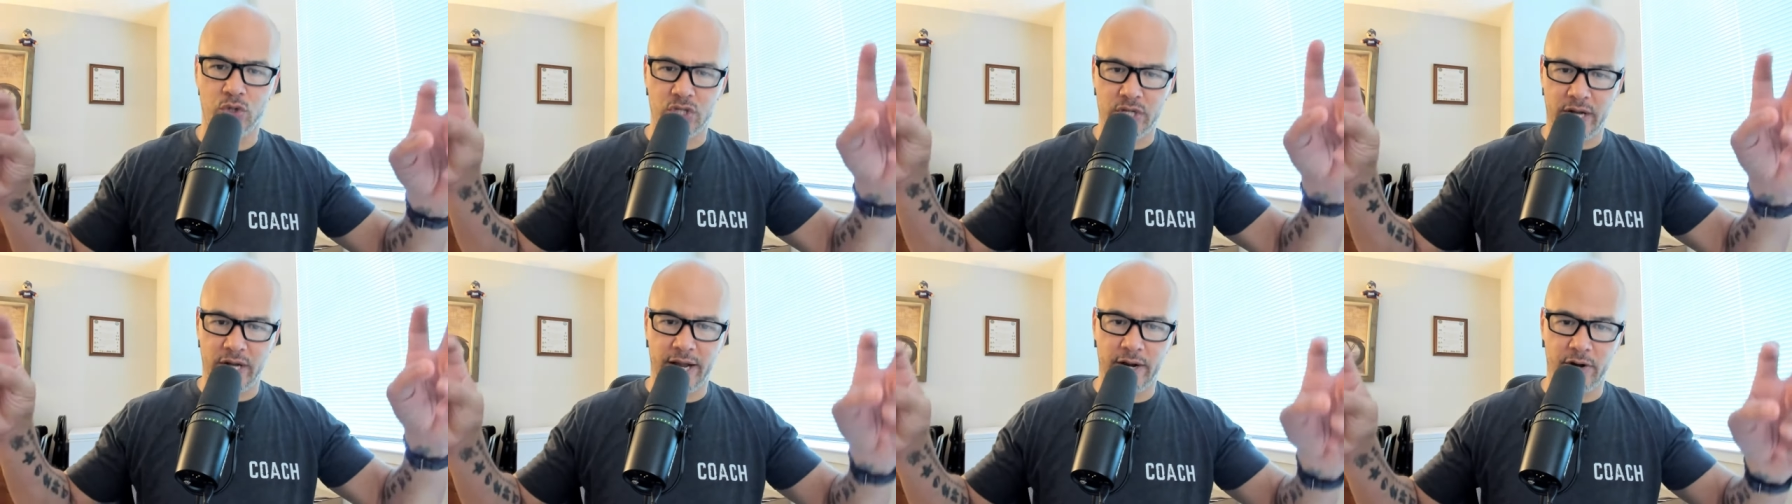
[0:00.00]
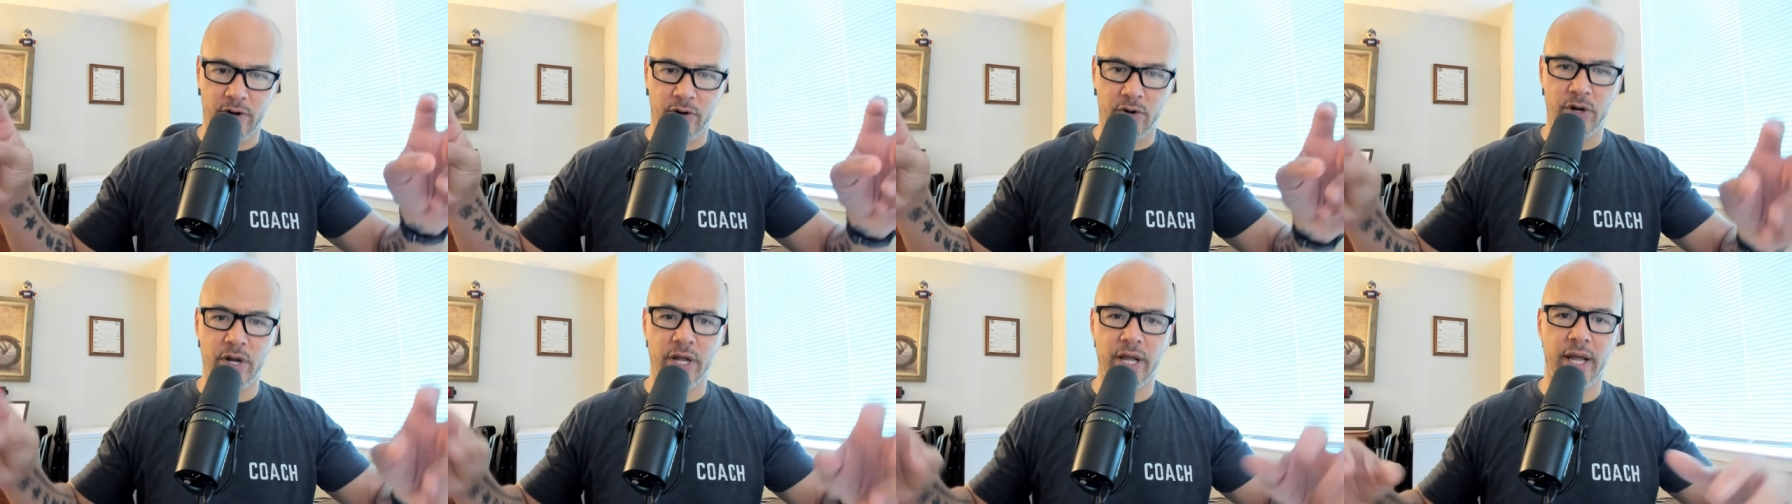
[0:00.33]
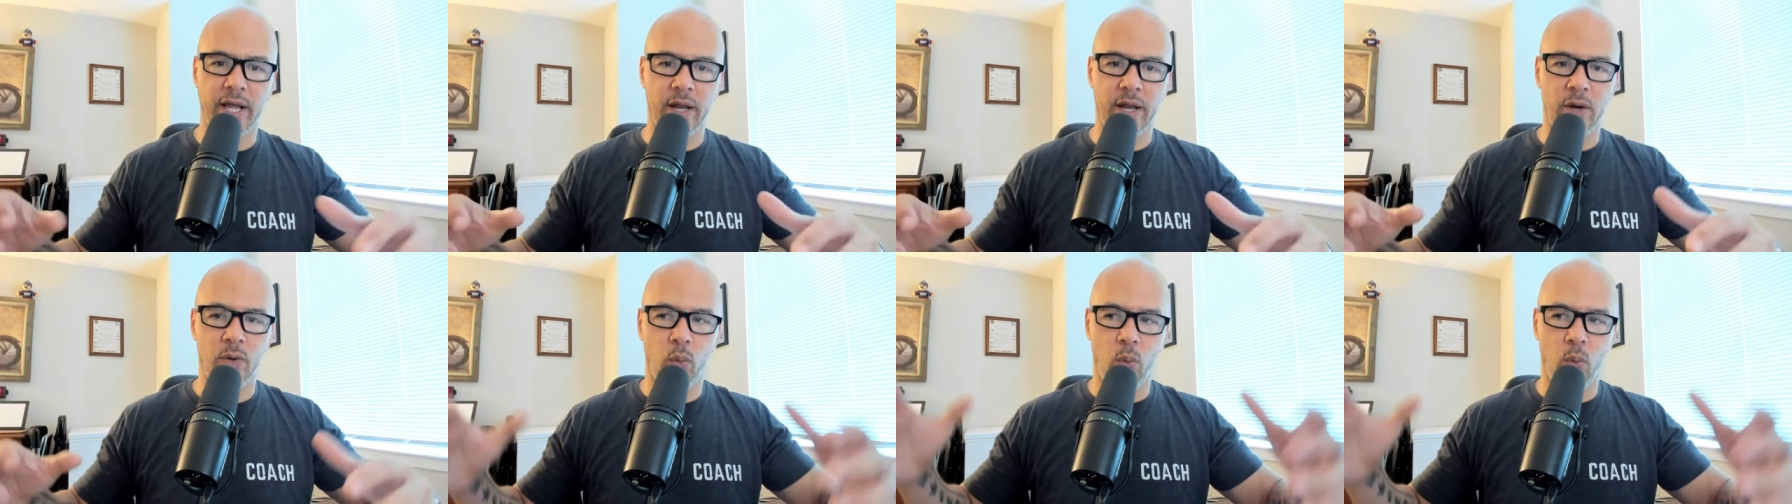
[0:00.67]
standard
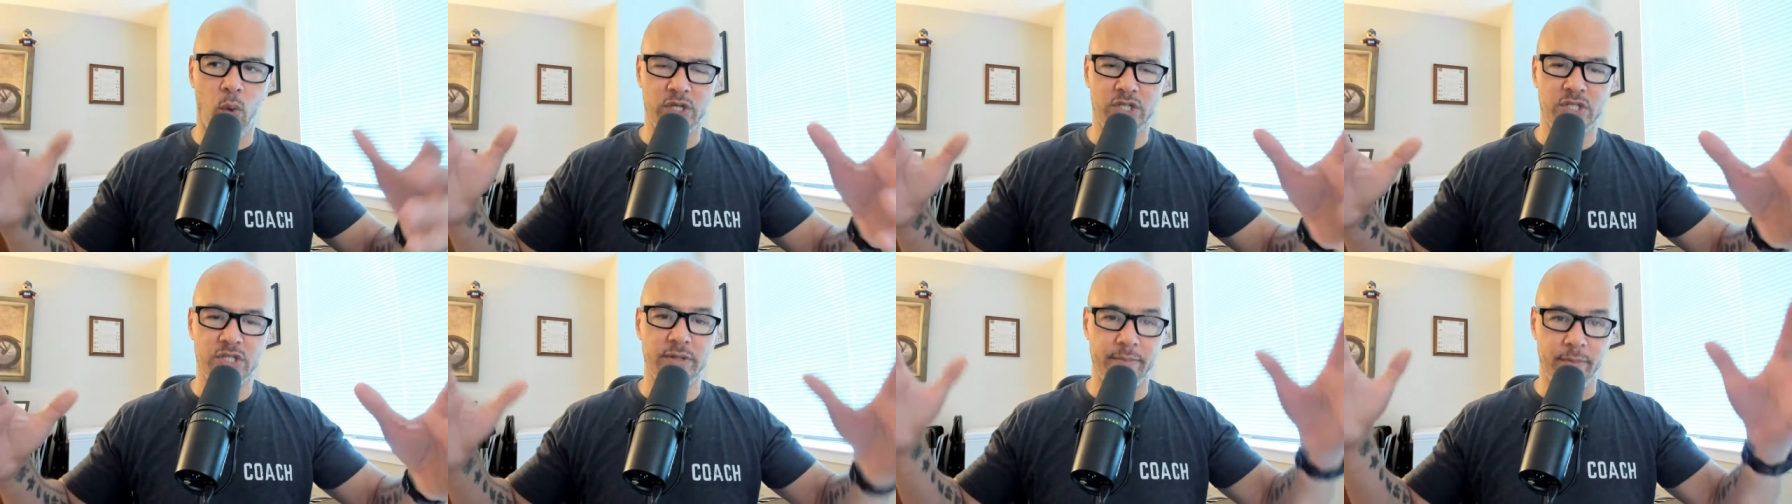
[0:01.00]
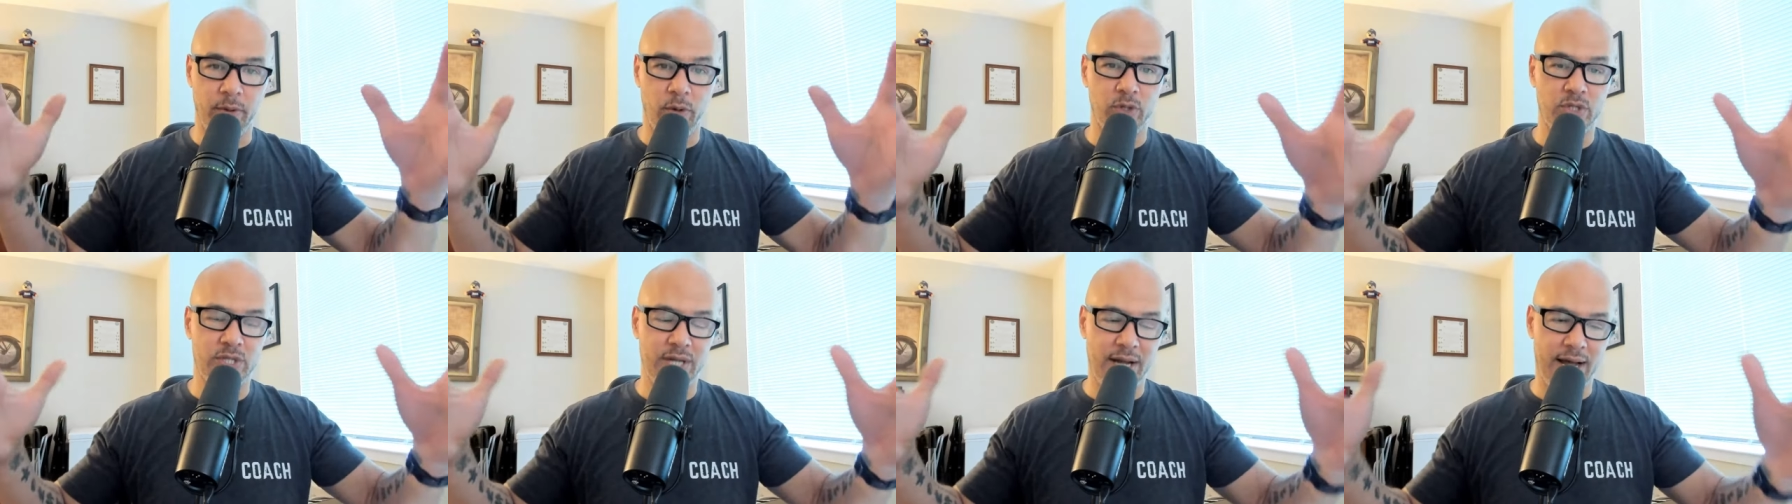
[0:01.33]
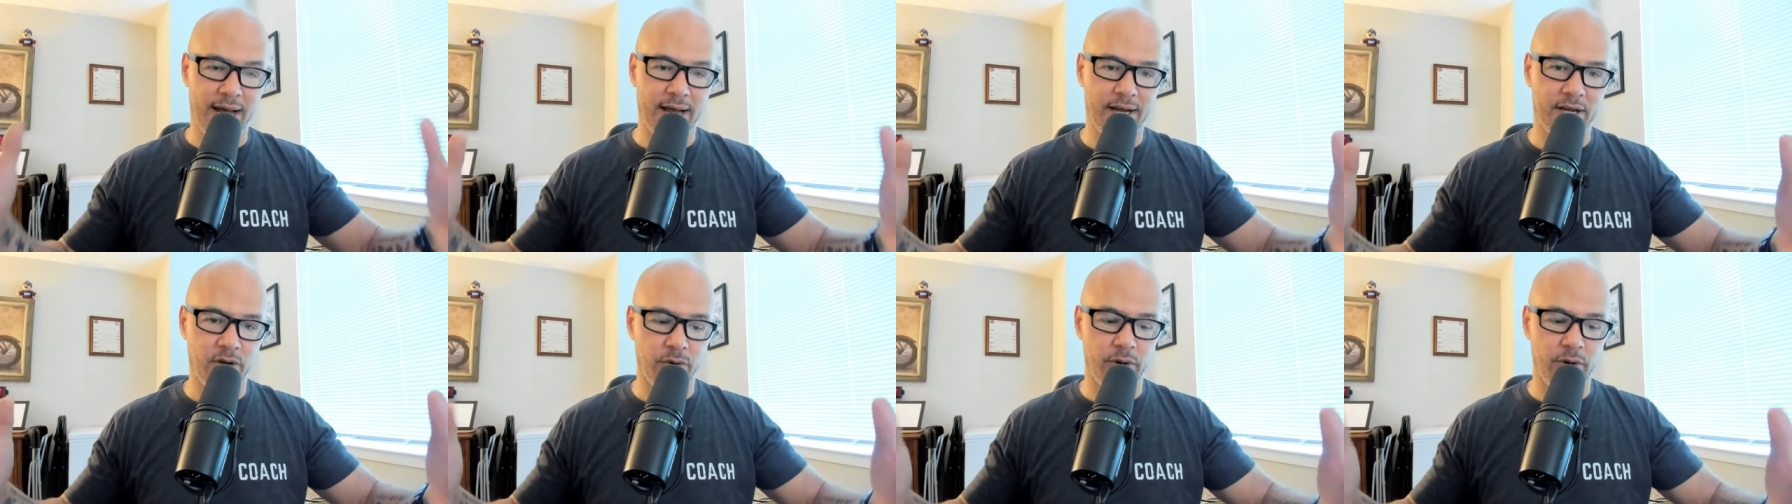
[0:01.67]
in what's the most
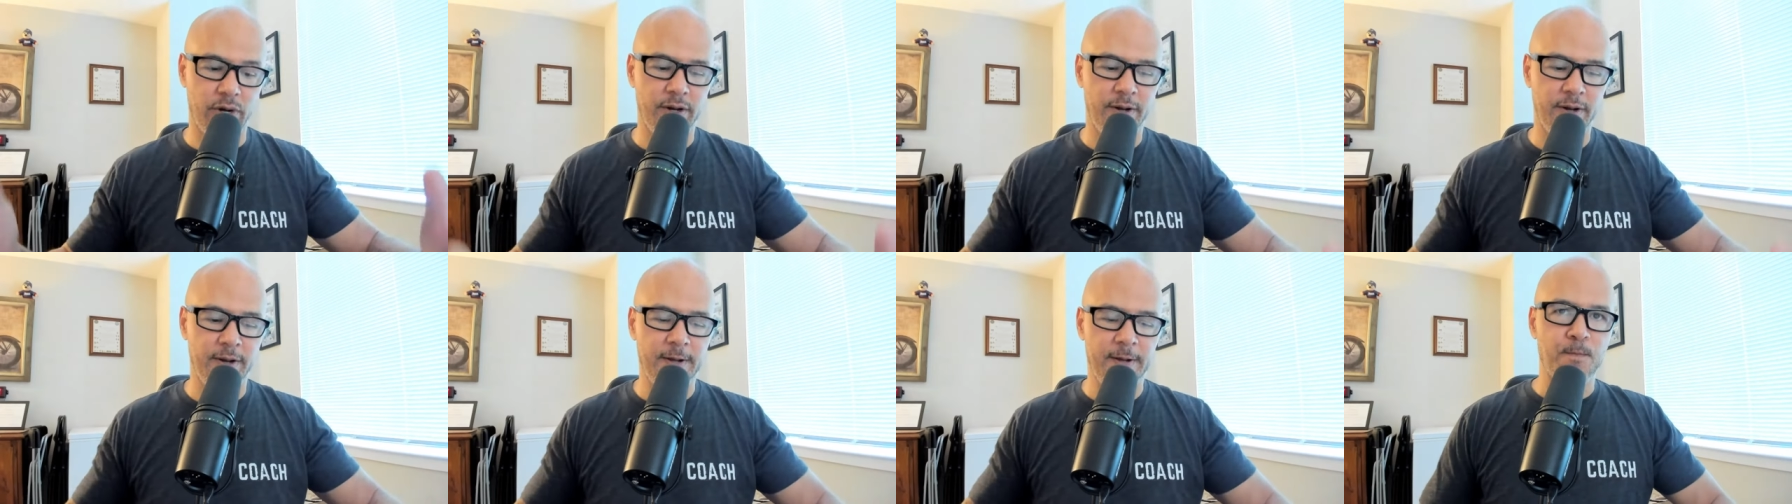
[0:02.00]
accurate.